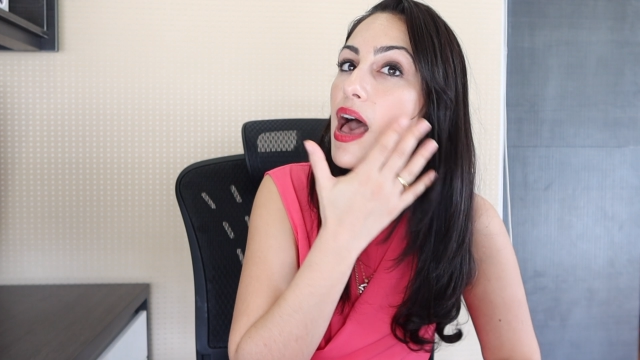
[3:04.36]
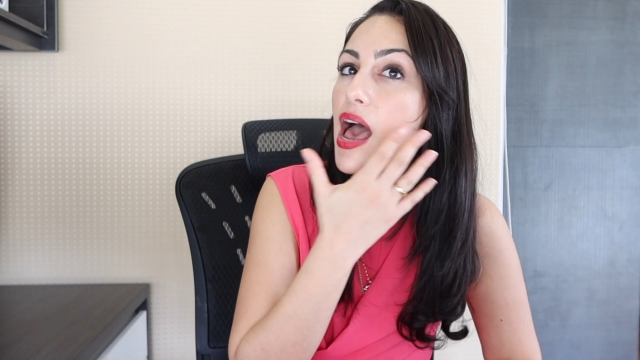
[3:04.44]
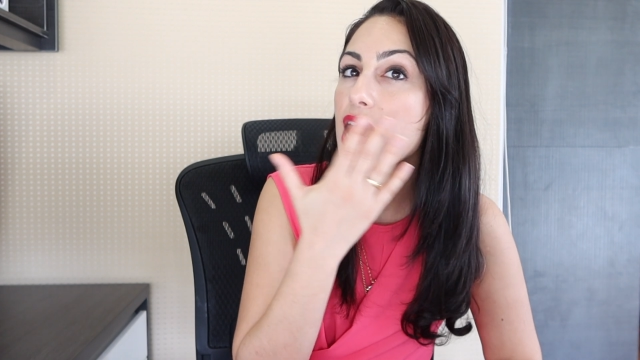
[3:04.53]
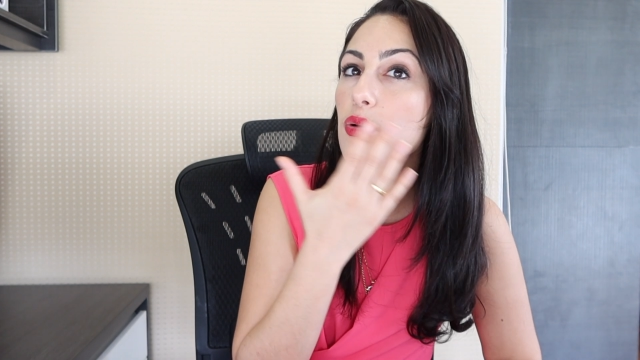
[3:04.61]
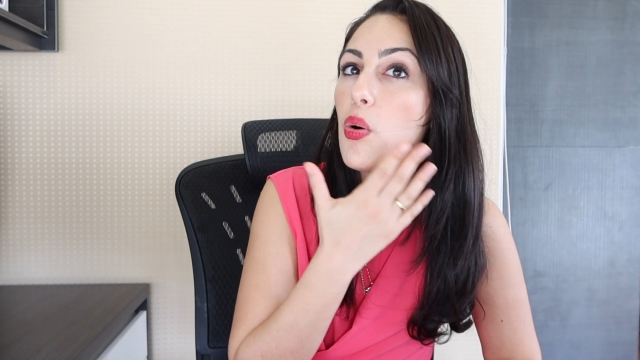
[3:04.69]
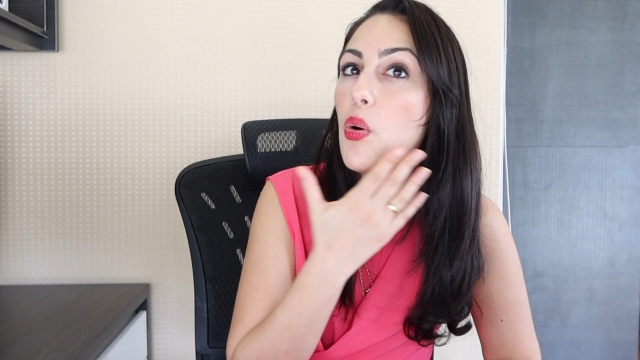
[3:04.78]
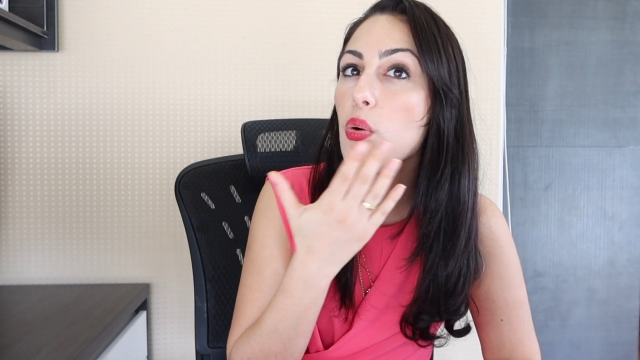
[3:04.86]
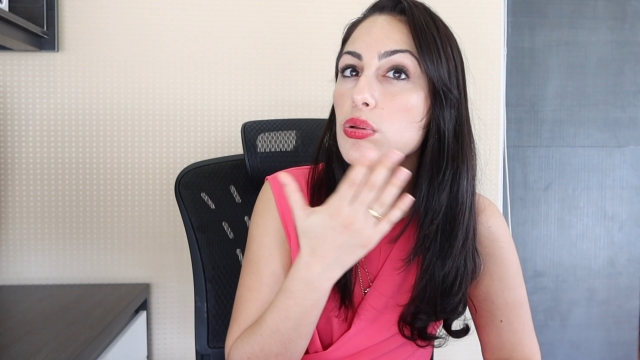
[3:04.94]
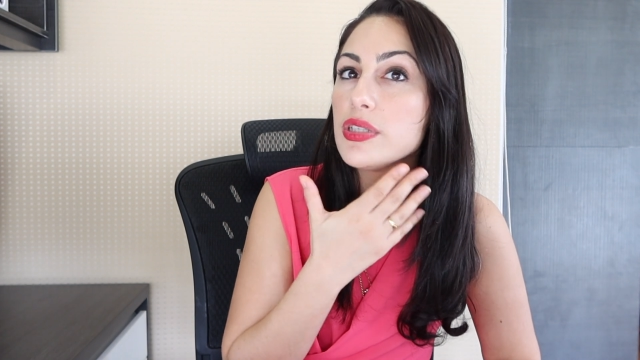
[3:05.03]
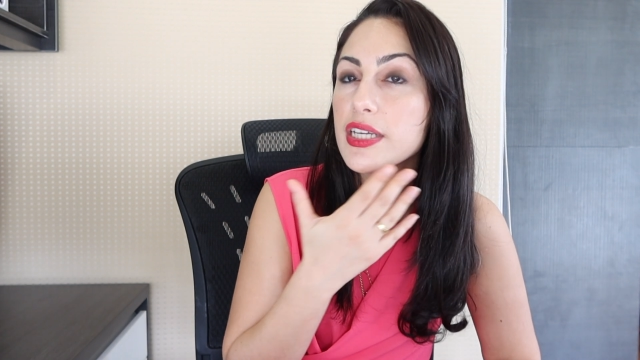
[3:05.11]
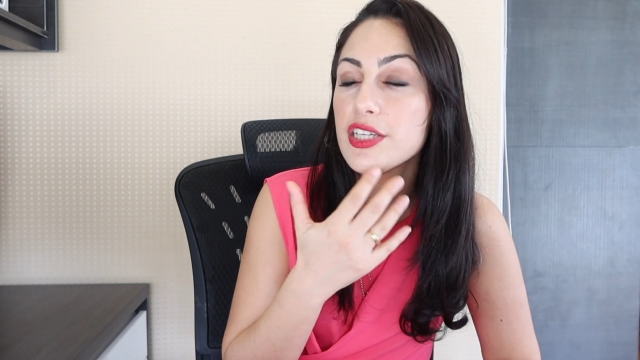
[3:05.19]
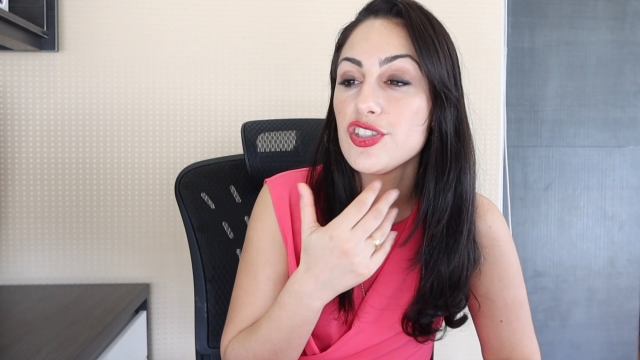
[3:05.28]
and all
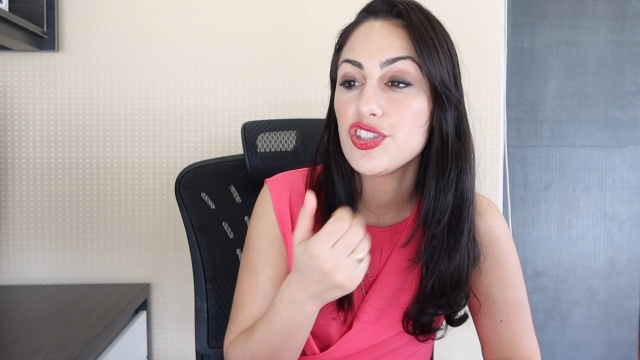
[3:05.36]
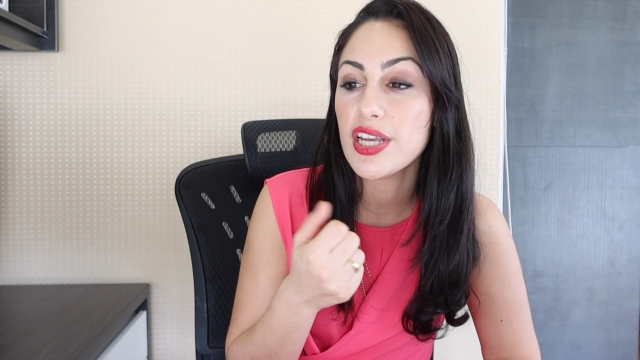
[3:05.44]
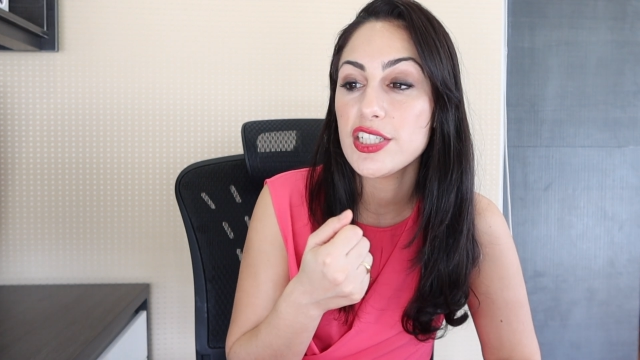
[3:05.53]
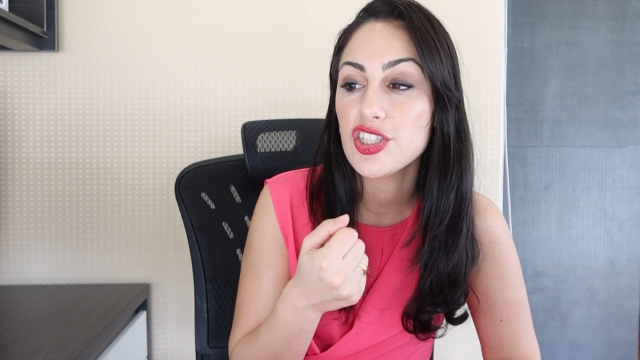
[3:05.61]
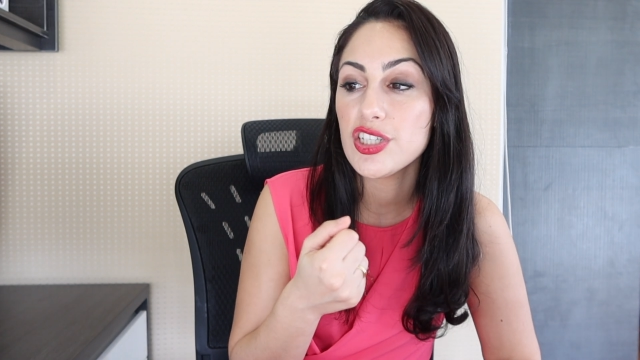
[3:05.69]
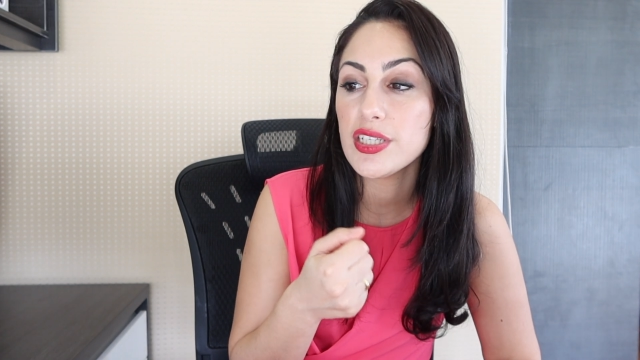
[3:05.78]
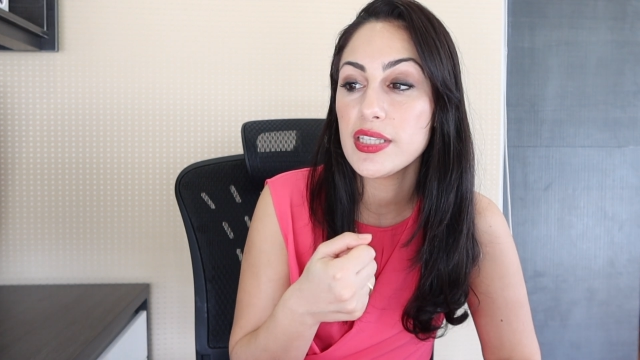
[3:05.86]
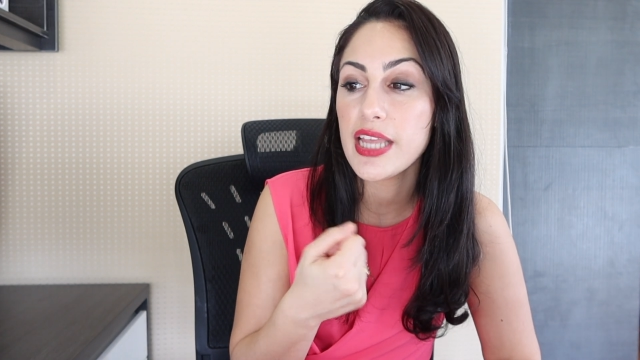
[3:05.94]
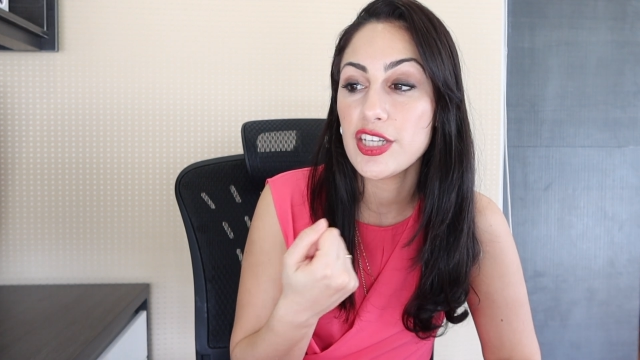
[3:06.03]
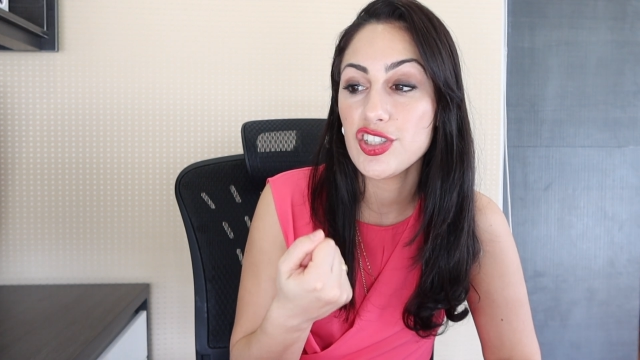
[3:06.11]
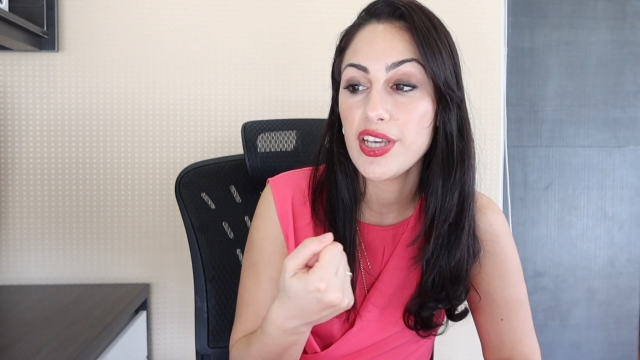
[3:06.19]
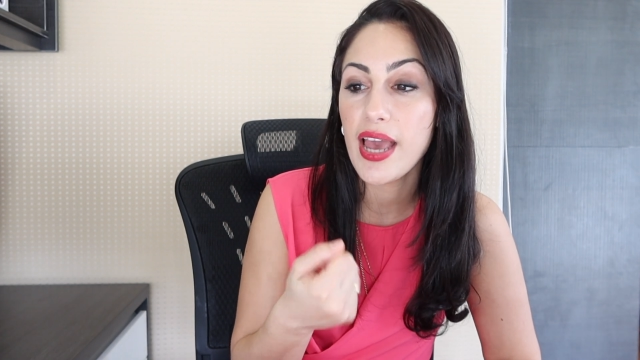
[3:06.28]
the congestion
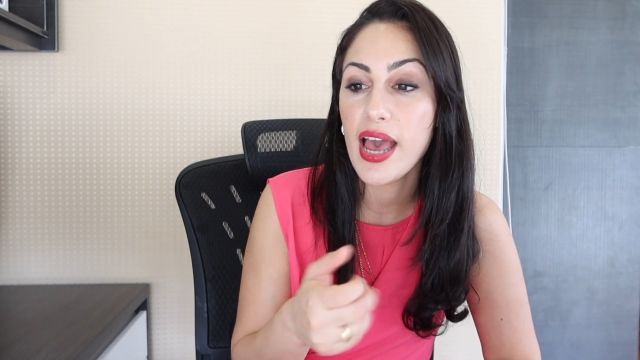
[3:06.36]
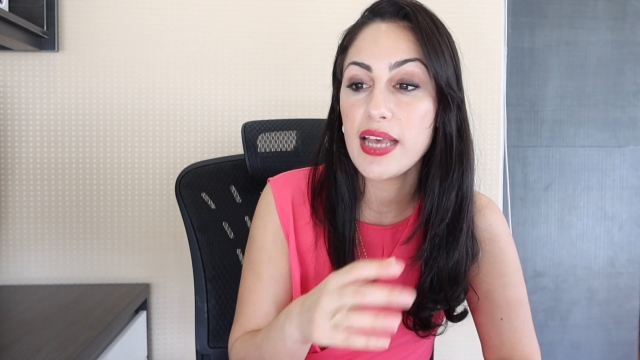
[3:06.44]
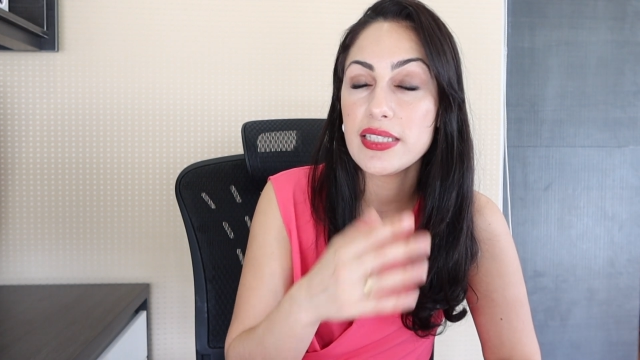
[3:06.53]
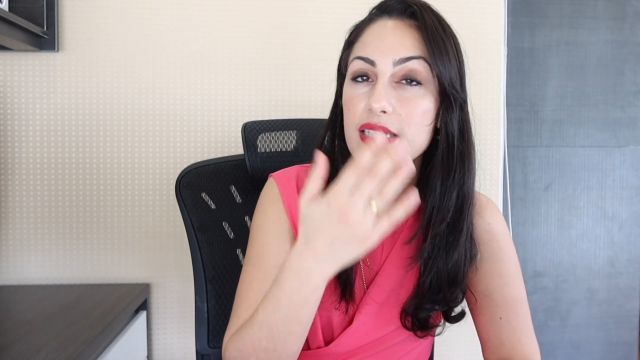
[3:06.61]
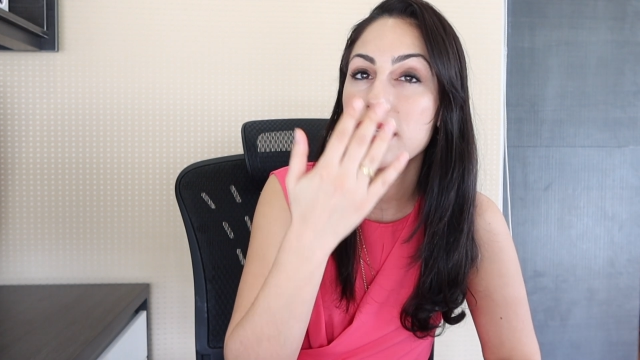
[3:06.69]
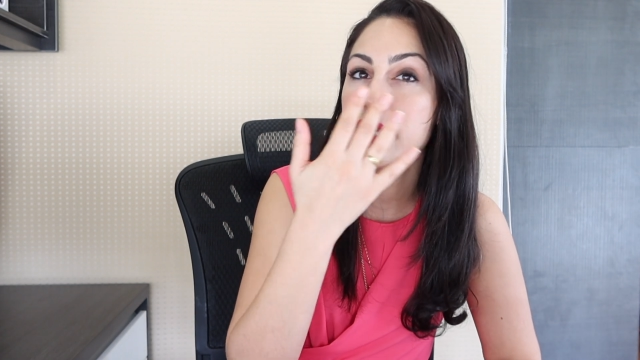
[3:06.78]
that she has,